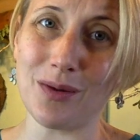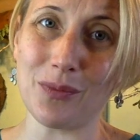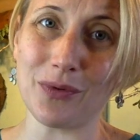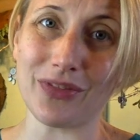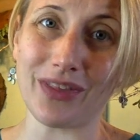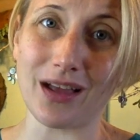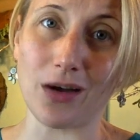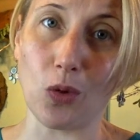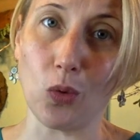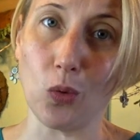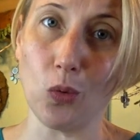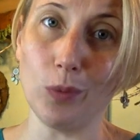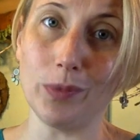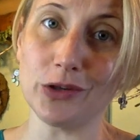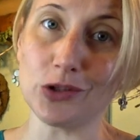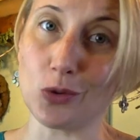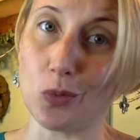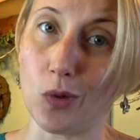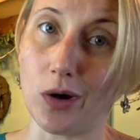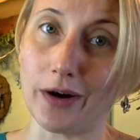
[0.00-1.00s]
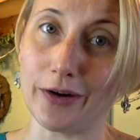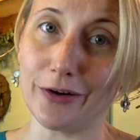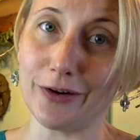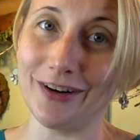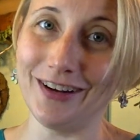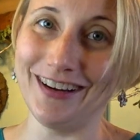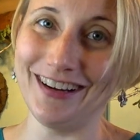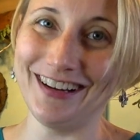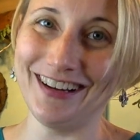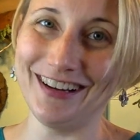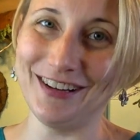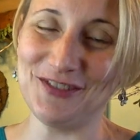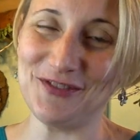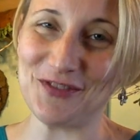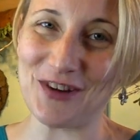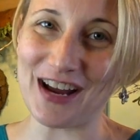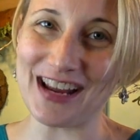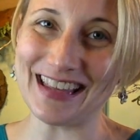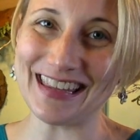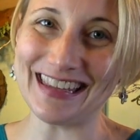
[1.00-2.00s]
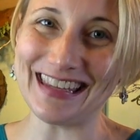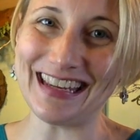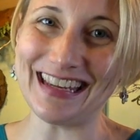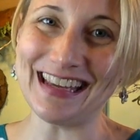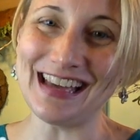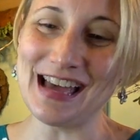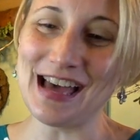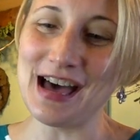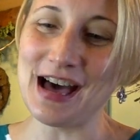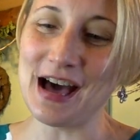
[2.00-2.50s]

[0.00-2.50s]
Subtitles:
them with like a whole bunch of water, frankly.